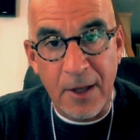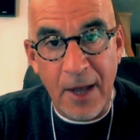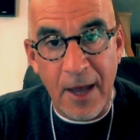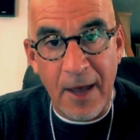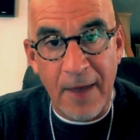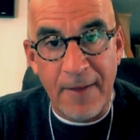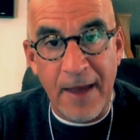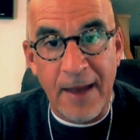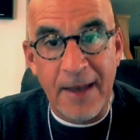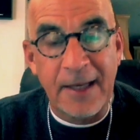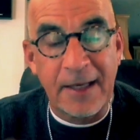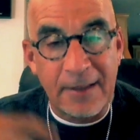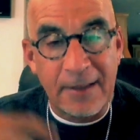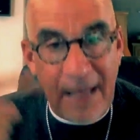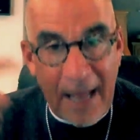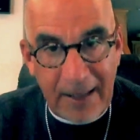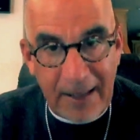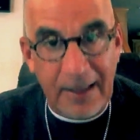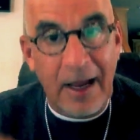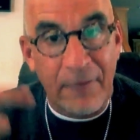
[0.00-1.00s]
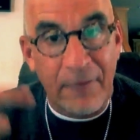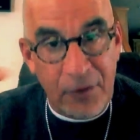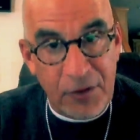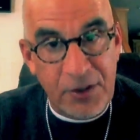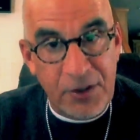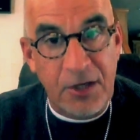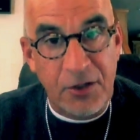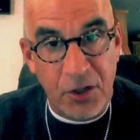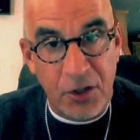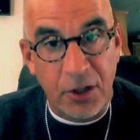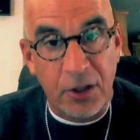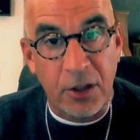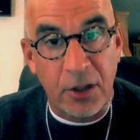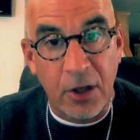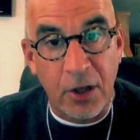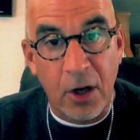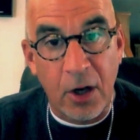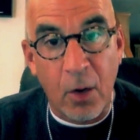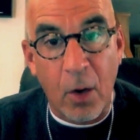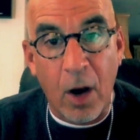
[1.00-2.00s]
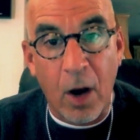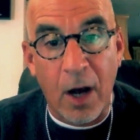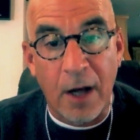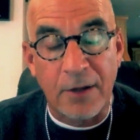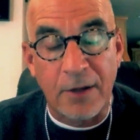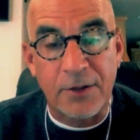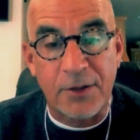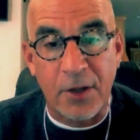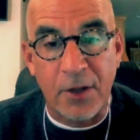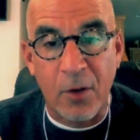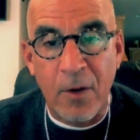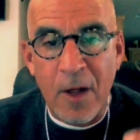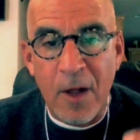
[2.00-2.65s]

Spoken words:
and that conversation can go on. So,